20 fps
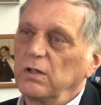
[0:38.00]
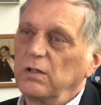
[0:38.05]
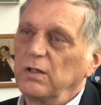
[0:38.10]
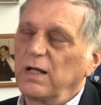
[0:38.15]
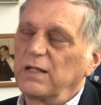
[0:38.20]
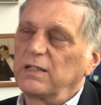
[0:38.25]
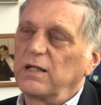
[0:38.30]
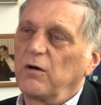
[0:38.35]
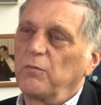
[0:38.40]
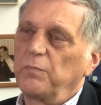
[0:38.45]
And
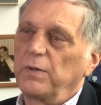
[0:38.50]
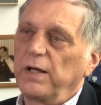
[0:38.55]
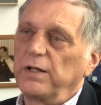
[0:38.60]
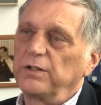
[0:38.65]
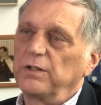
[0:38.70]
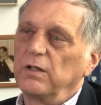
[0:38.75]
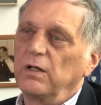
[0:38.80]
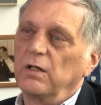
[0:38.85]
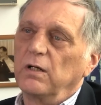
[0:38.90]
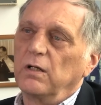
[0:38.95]
that's how
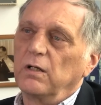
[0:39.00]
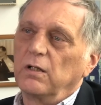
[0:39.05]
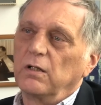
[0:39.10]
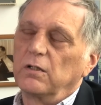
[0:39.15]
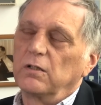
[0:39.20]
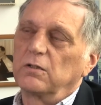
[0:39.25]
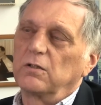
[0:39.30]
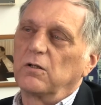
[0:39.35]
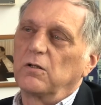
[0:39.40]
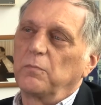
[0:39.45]

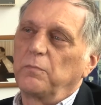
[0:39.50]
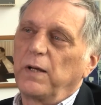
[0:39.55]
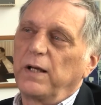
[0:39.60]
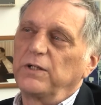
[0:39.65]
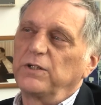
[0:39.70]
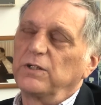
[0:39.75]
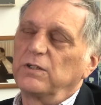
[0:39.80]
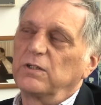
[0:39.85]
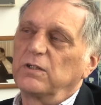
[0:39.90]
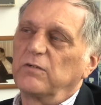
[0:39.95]
so the
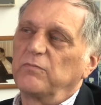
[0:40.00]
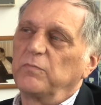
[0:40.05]
patients